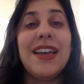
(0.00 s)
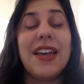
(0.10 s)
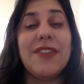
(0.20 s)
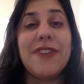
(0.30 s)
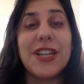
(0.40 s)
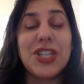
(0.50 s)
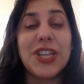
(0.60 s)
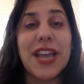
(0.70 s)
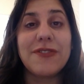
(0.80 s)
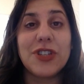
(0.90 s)
And
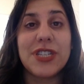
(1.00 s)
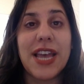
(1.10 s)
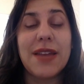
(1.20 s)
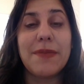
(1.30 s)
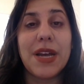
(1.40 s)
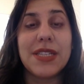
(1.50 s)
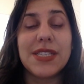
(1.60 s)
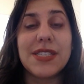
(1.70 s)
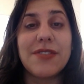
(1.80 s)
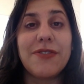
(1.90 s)
eventually, after 10
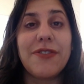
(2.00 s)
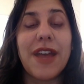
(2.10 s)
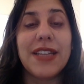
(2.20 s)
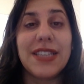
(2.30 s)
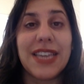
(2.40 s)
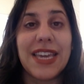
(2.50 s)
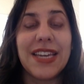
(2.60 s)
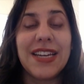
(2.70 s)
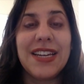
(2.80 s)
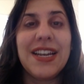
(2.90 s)
months, finally,
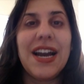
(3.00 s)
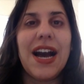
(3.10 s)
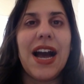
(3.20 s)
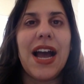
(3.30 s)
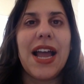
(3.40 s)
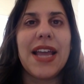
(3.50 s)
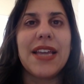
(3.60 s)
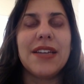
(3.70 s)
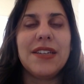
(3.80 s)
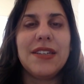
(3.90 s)
I